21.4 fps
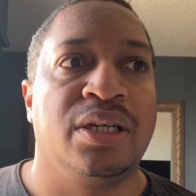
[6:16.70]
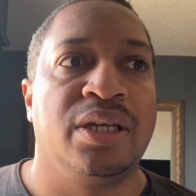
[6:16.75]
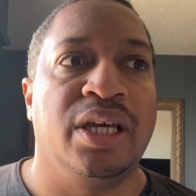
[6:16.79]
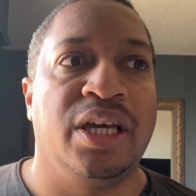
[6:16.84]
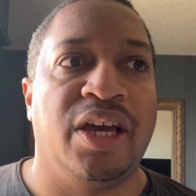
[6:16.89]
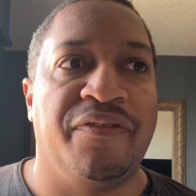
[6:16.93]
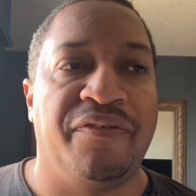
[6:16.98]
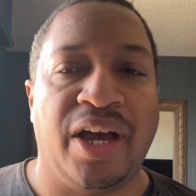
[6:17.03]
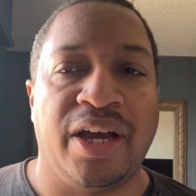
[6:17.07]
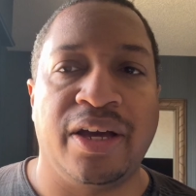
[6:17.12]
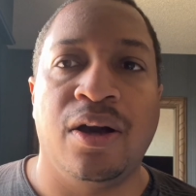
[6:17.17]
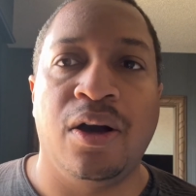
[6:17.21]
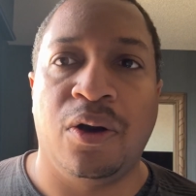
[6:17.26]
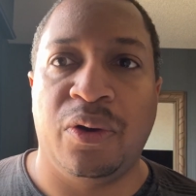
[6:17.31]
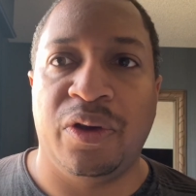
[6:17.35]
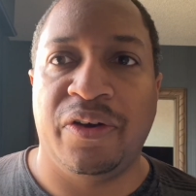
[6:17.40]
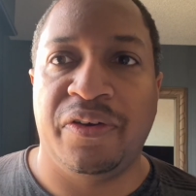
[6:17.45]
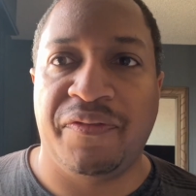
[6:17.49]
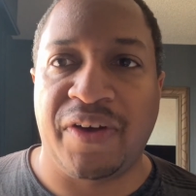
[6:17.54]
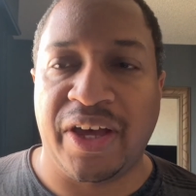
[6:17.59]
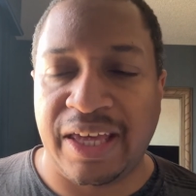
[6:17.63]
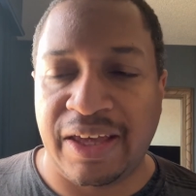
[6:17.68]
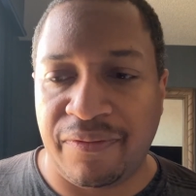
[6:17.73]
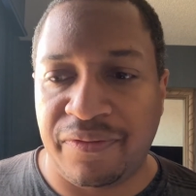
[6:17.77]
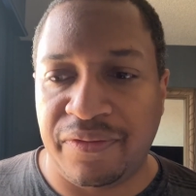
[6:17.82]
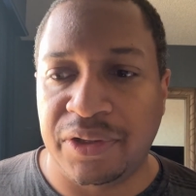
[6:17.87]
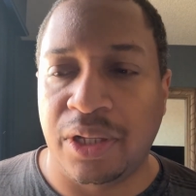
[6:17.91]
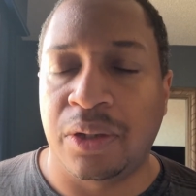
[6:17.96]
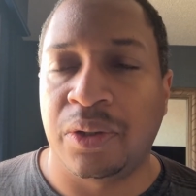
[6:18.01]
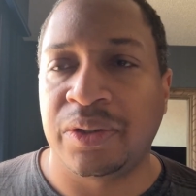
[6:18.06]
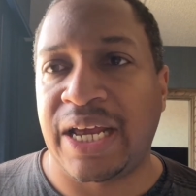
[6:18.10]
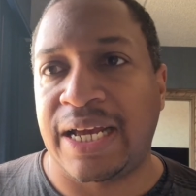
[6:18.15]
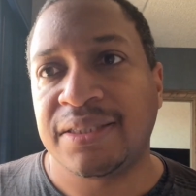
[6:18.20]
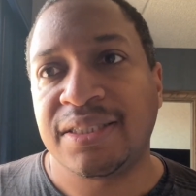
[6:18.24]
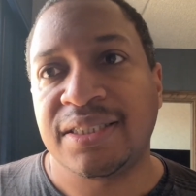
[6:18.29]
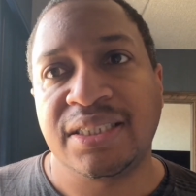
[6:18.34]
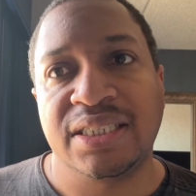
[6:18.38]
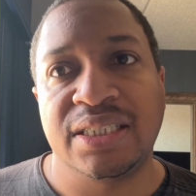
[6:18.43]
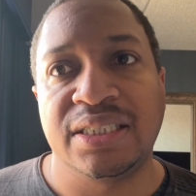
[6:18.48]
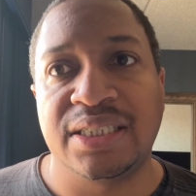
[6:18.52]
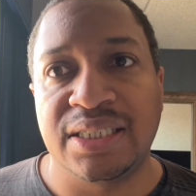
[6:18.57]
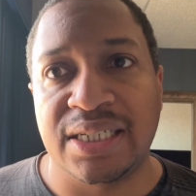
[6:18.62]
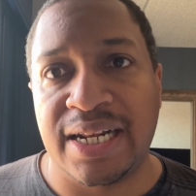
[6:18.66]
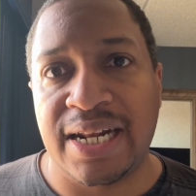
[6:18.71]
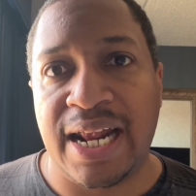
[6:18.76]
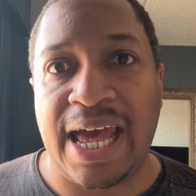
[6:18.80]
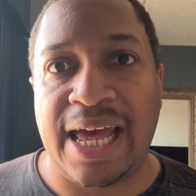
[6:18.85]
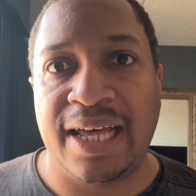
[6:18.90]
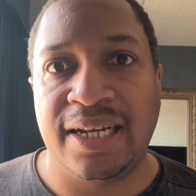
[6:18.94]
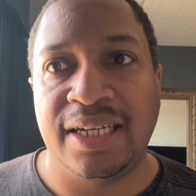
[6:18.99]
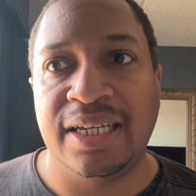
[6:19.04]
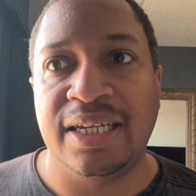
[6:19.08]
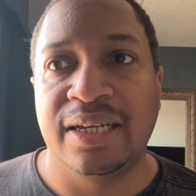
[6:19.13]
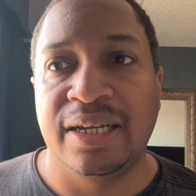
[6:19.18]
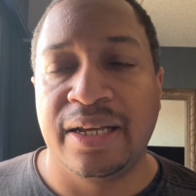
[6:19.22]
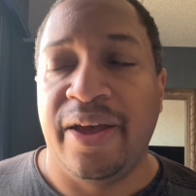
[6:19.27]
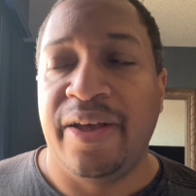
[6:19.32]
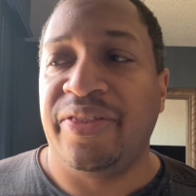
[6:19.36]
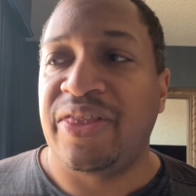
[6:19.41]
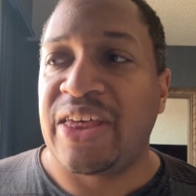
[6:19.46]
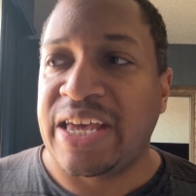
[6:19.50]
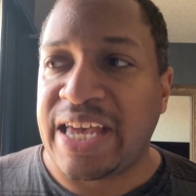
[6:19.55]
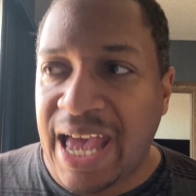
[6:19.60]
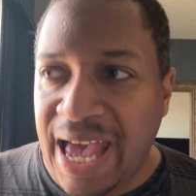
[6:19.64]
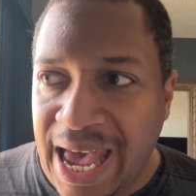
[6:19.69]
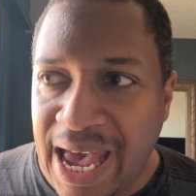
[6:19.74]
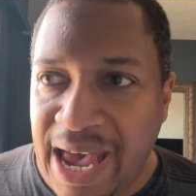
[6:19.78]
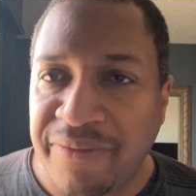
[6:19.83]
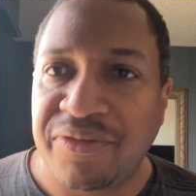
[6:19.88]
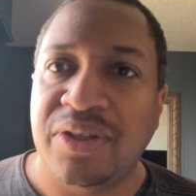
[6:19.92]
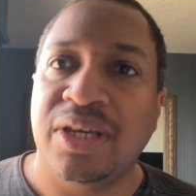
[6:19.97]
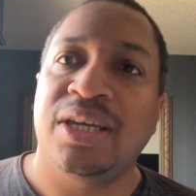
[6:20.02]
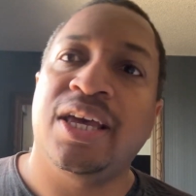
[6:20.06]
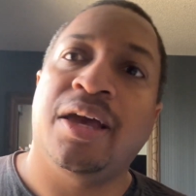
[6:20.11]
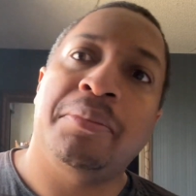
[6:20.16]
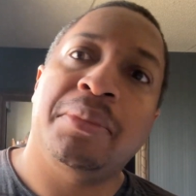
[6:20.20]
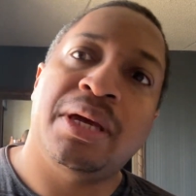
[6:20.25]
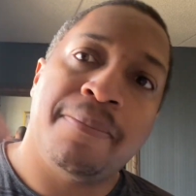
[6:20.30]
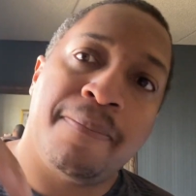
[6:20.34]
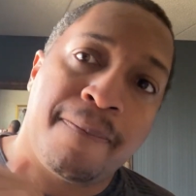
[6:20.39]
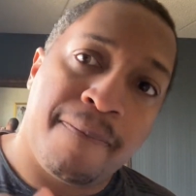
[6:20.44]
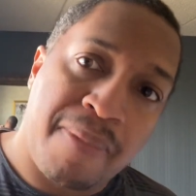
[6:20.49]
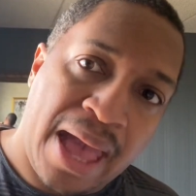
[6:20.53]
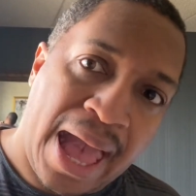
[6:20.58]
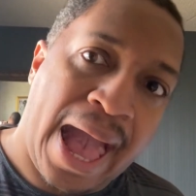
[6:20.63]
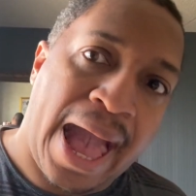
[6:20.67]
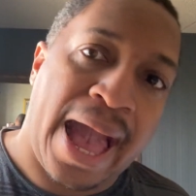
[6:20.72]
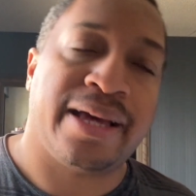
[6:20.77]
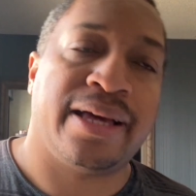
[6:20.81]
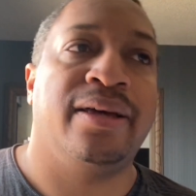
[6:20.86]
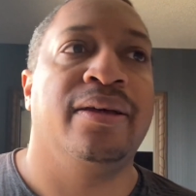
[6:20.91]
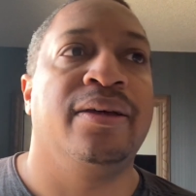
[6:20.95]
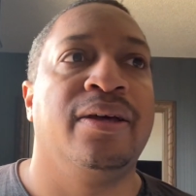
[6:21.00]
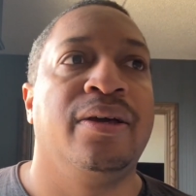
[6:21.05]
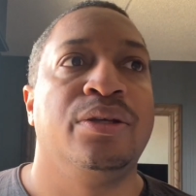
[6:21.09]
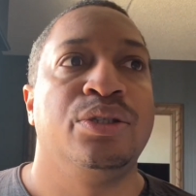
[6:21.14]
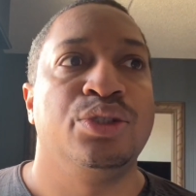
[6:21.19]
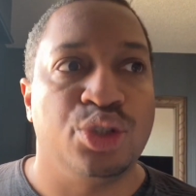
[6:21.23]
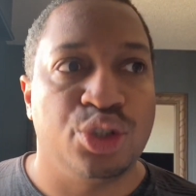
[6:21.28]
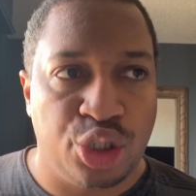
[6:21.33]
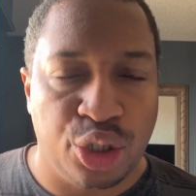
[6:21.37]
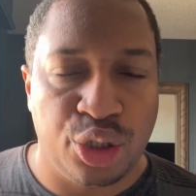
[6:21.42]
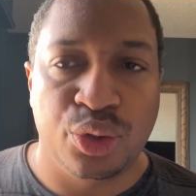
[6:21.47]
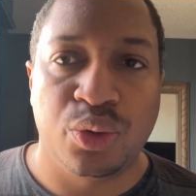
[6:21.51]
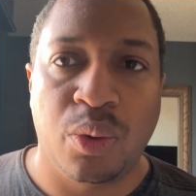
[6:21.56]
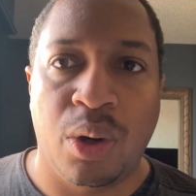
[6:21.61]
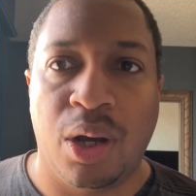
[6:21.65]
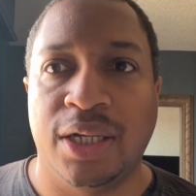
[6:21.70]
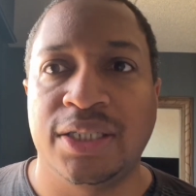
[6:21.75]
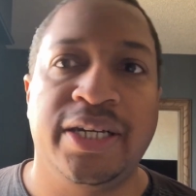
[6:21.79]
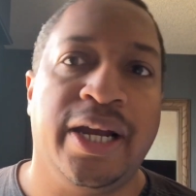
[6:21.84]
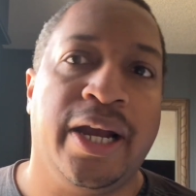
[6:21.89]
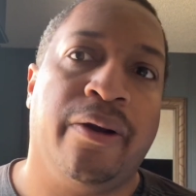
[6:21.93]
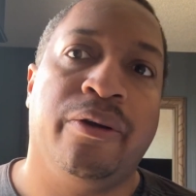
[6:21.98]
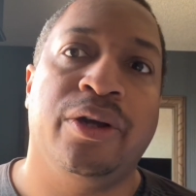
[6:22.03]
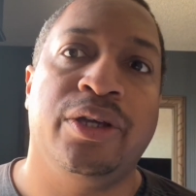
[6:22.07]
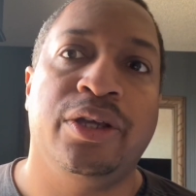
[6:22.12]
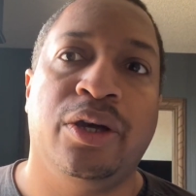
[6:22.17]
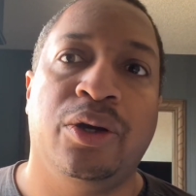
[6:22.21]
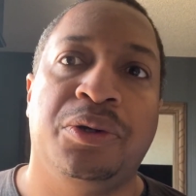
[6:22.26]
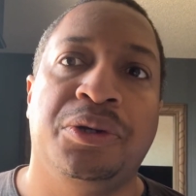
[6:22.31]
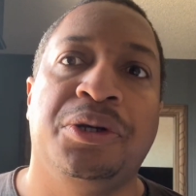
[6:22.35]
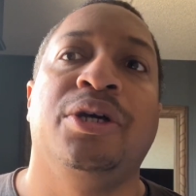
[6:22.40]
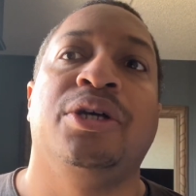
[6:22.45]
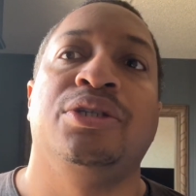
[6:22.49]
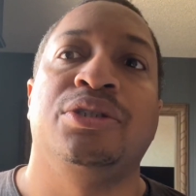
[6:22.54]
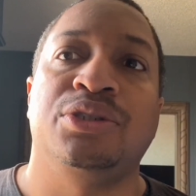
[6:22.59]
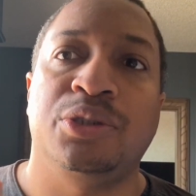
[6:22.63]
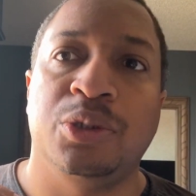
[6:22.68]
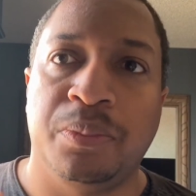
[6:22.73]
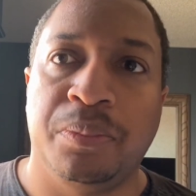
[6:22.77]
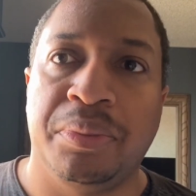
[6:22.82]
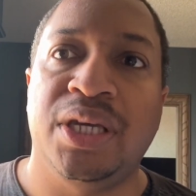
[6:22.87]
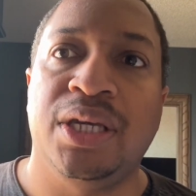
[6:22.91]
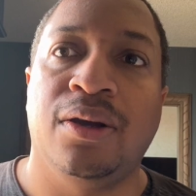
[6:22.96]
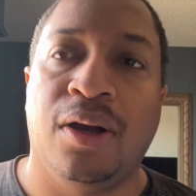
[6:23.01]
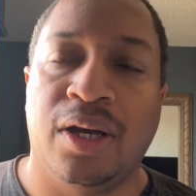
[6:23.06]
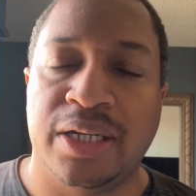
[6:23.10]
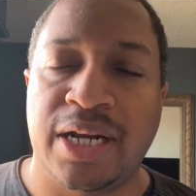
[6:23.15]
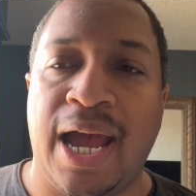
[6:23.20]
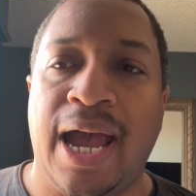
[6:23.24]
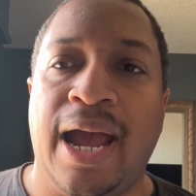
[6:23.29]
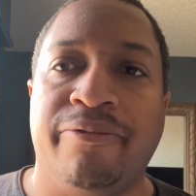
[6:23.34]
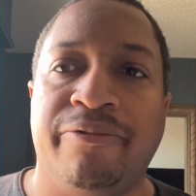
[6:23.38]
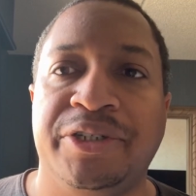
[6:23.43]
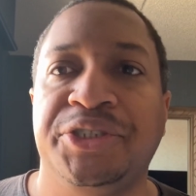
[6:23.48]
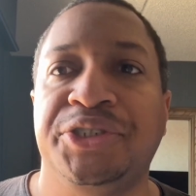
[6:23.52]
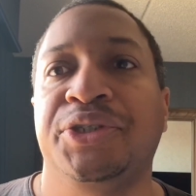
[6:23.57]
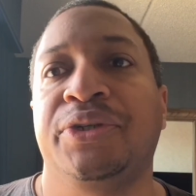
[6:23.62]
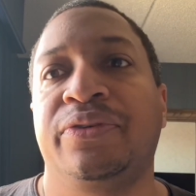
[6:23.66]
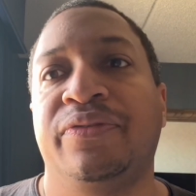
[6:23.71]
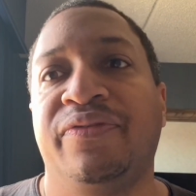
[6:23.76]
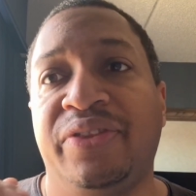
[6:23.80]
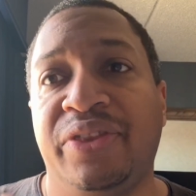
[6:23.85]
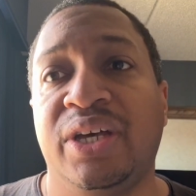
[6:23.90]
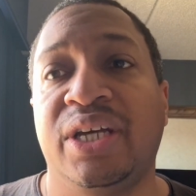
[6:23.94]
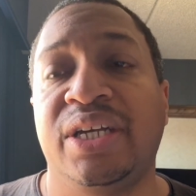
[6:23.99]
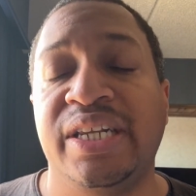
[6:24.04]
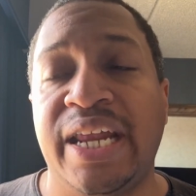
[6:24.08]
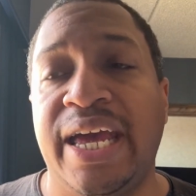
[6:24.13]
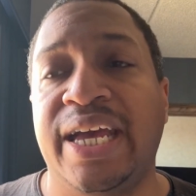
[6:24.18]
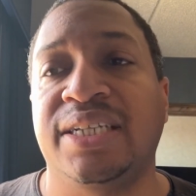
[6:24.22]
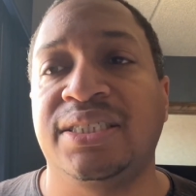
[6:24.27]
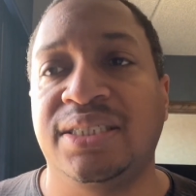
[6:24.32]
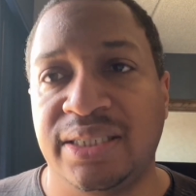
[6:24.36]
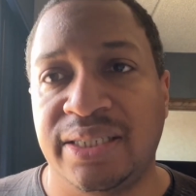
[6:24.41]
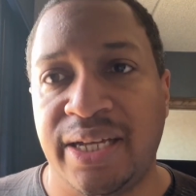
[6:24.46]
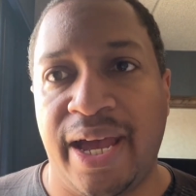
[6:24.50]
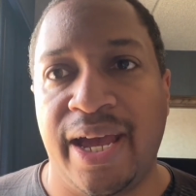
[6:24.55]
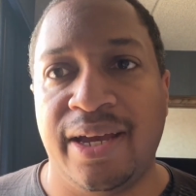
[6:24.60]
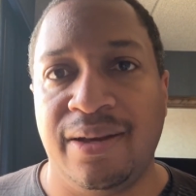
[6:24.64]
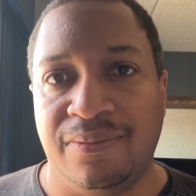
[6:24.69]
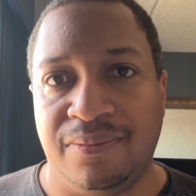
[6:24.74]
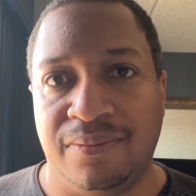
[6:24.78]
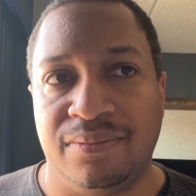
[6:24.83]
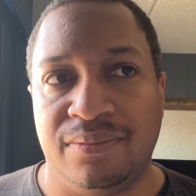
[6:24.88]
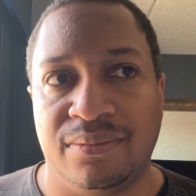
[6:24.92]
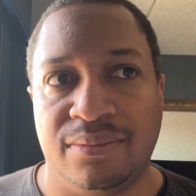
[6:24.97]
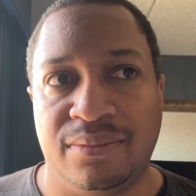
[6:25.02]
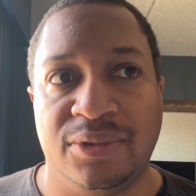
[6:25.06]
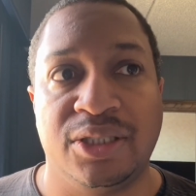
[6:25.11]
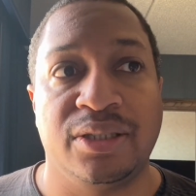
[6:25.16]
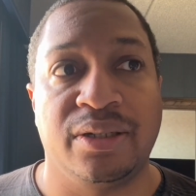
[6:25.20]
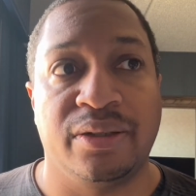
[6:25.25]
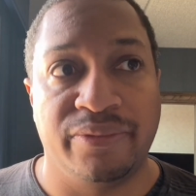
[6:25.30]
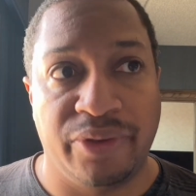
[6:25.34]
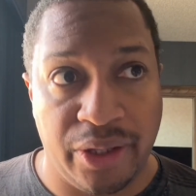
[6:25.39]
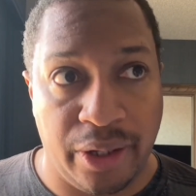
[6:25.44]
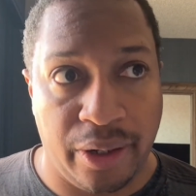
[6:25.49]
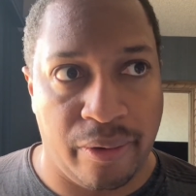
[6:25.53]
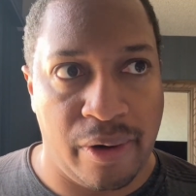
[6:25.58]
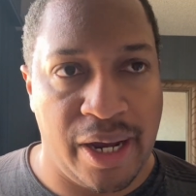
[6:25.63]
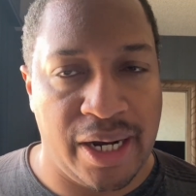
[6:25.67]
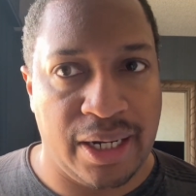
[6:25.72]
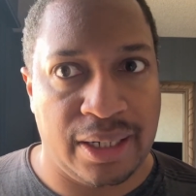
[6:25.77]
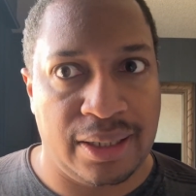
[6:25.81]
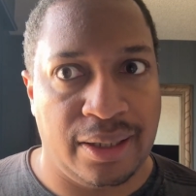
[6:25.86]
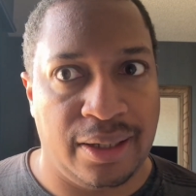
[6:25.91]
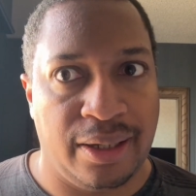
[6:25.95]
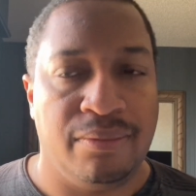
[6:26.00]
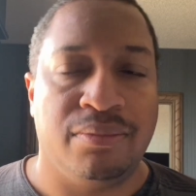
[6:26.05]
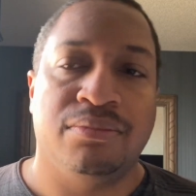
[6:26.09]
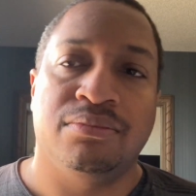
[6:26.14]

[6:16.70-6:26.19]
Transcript: if I get flown out to Cincinnati, they have to get me back to Ontario to be on hot reserve the next day, theoretically.